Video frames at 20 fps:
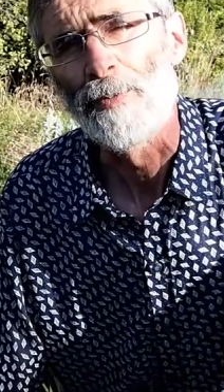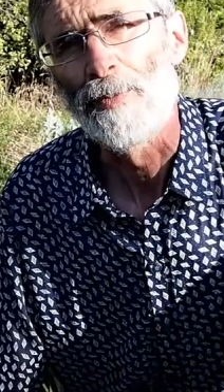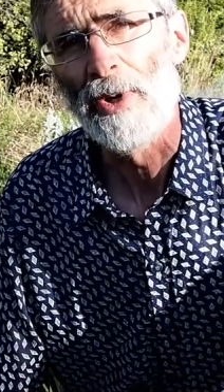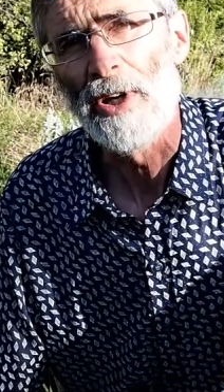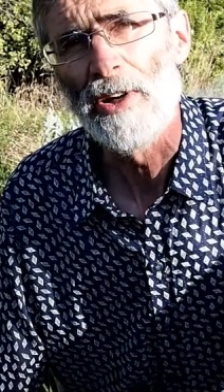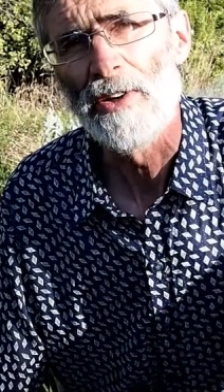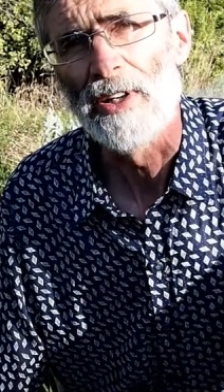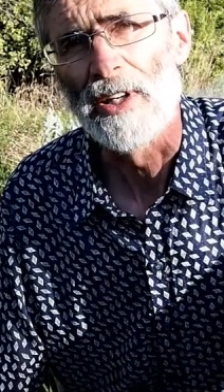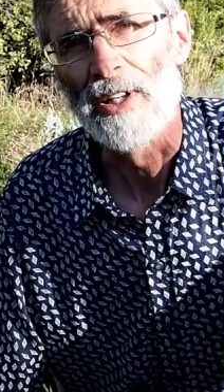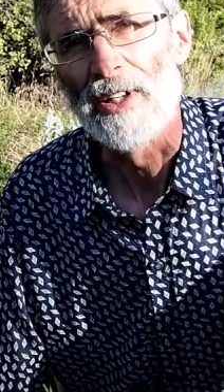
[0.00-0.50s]

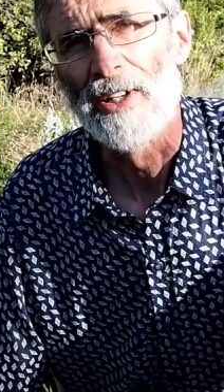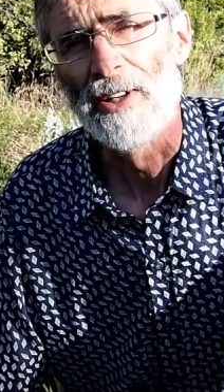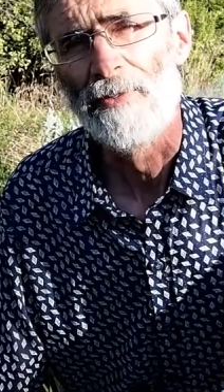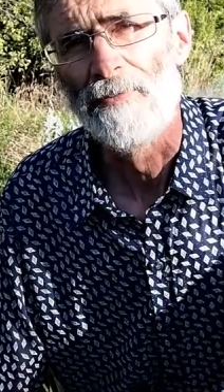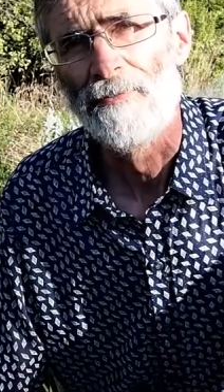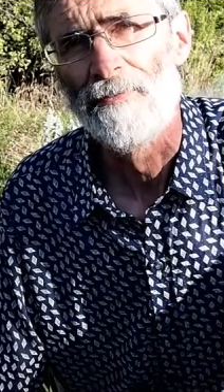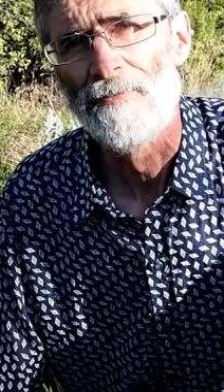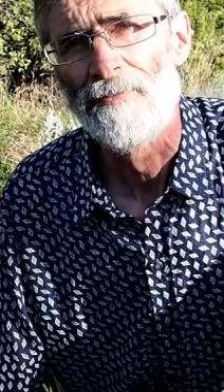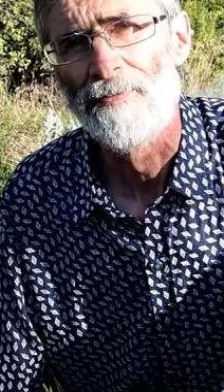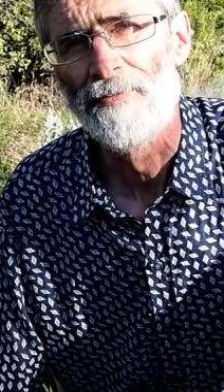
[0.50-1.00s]
period.
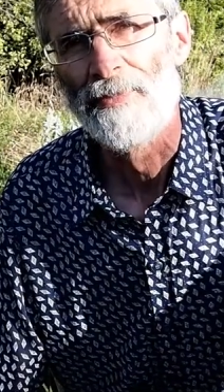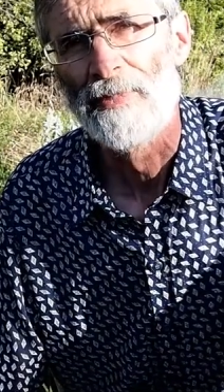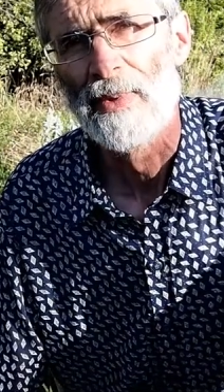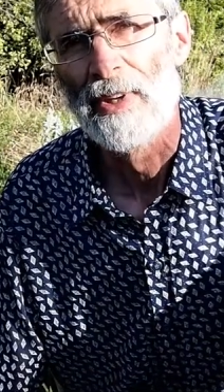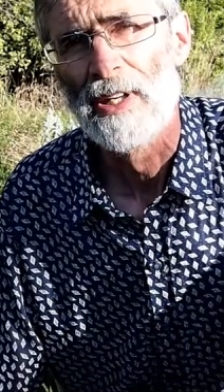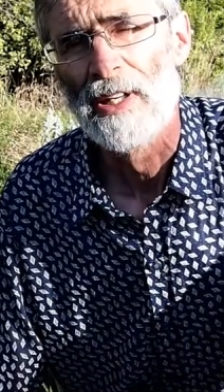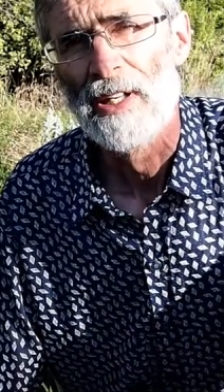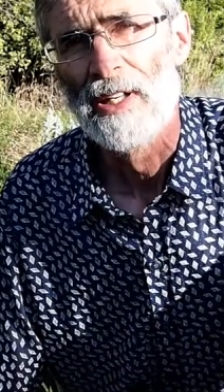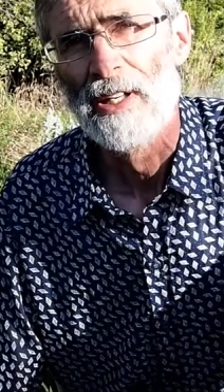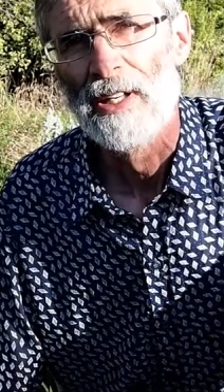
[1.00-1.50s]

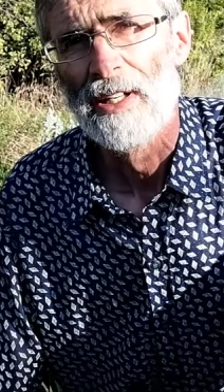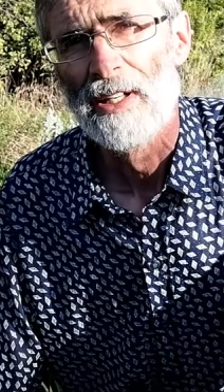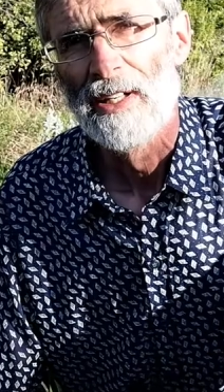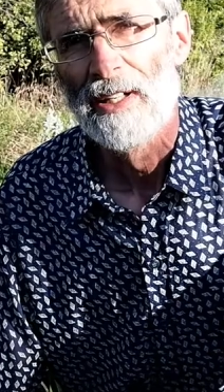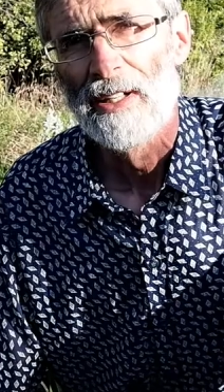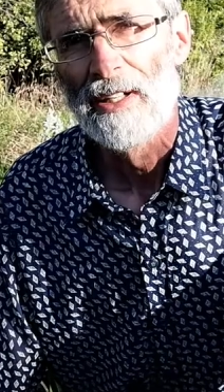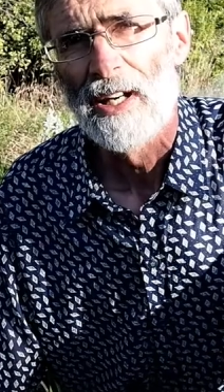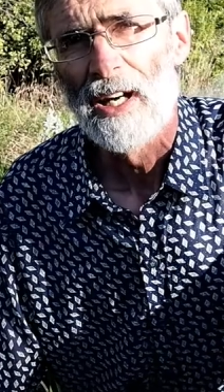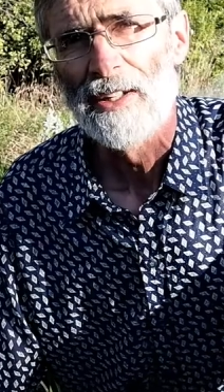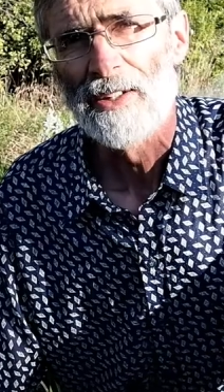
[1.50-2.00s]

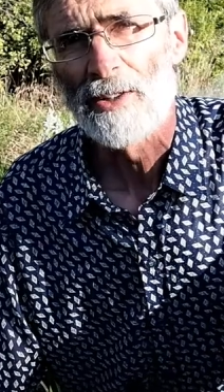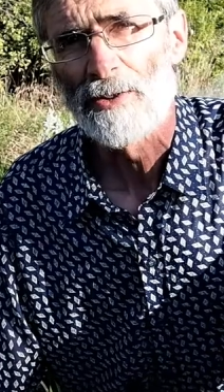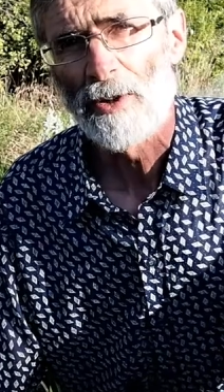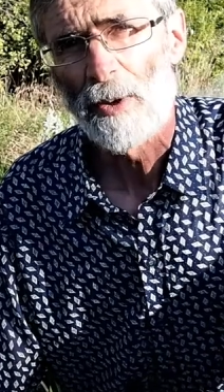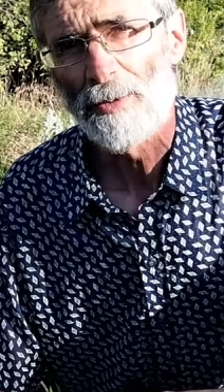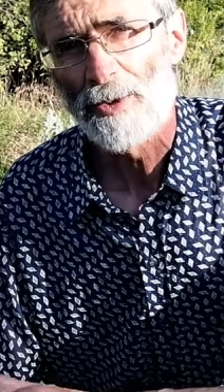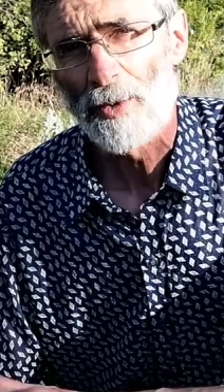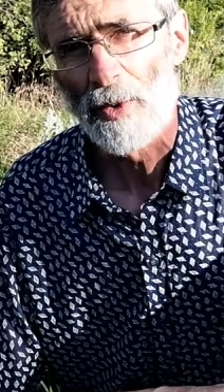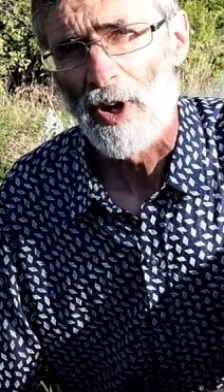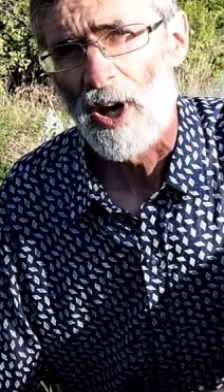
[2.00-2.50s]
And the
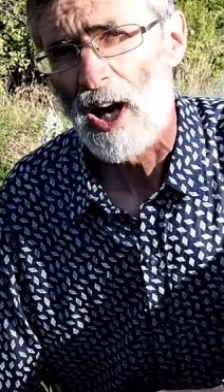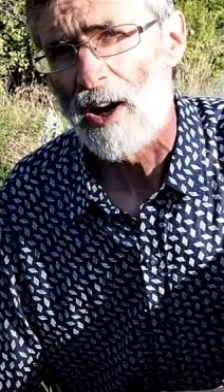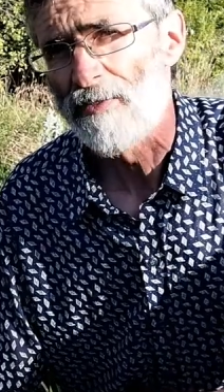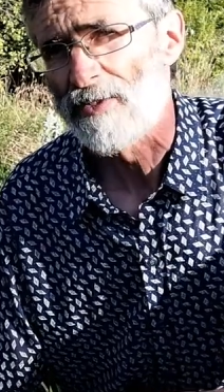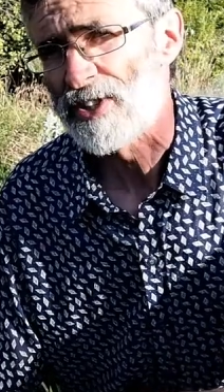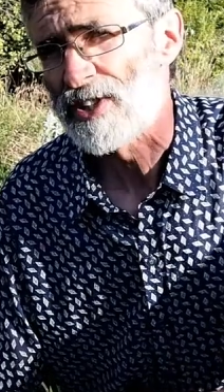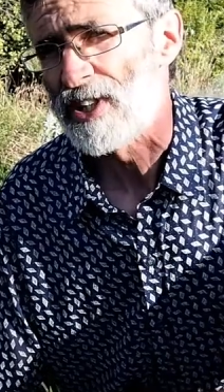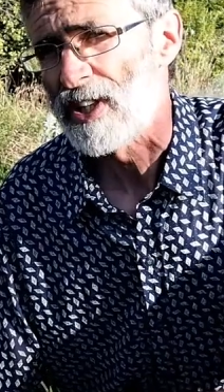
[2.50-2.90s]
crops we're harvesting